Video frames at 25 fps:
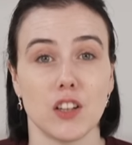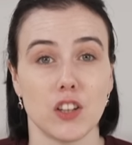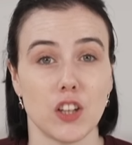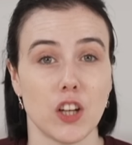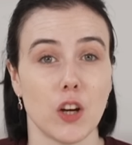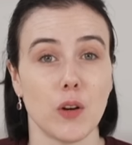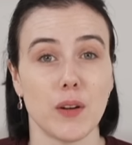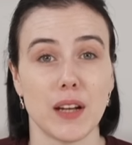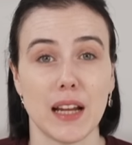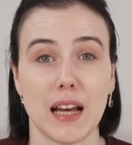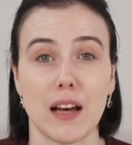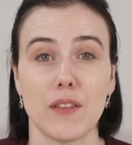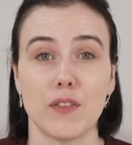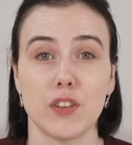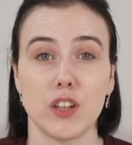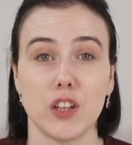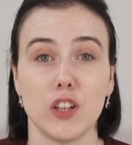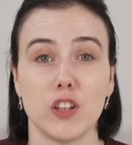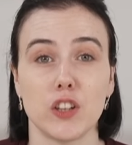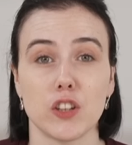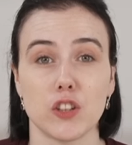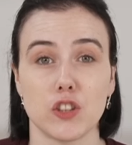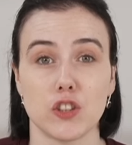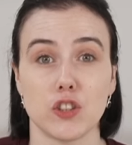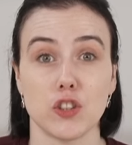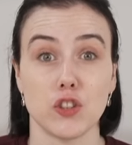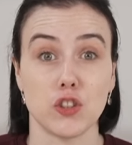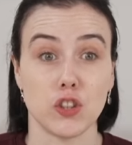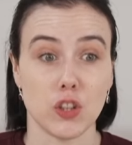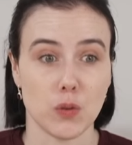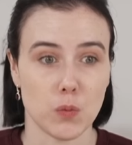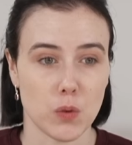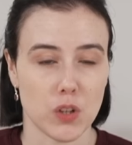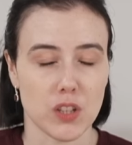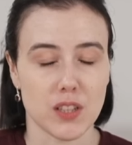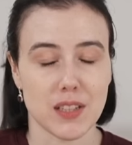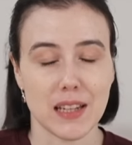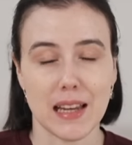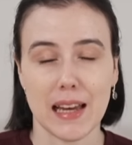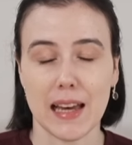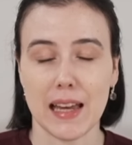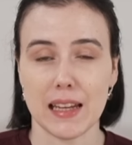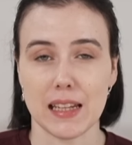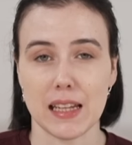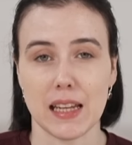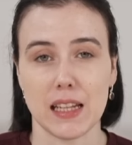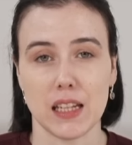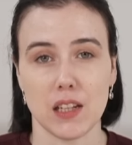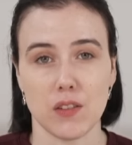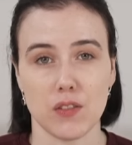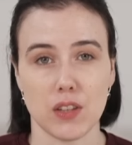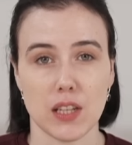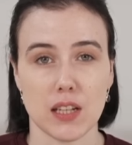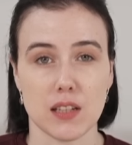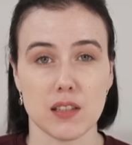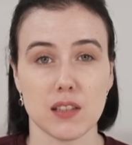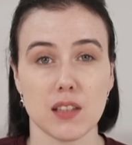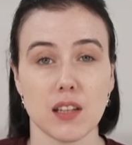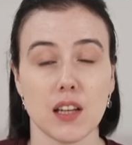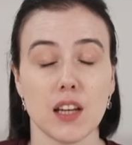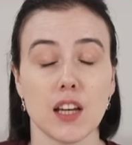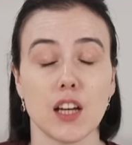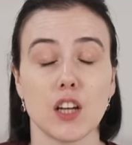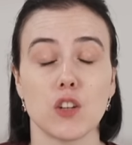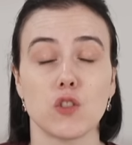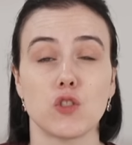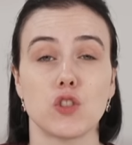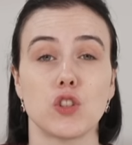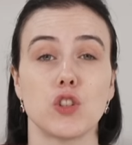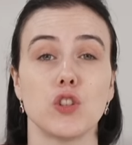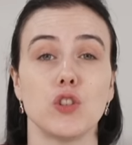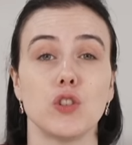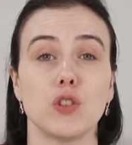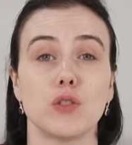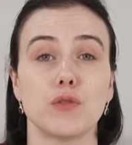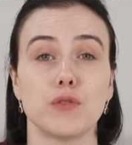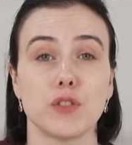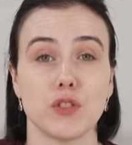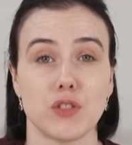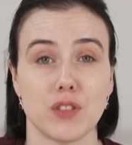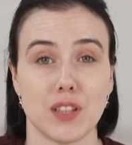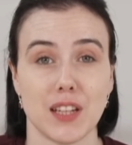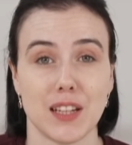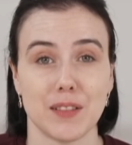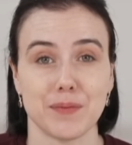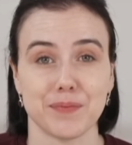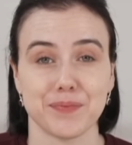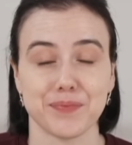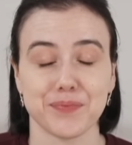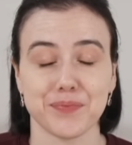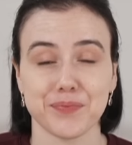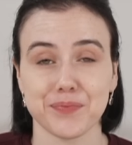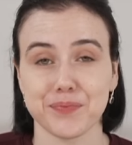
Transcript: go and have a look should you want to add any of this to your routine.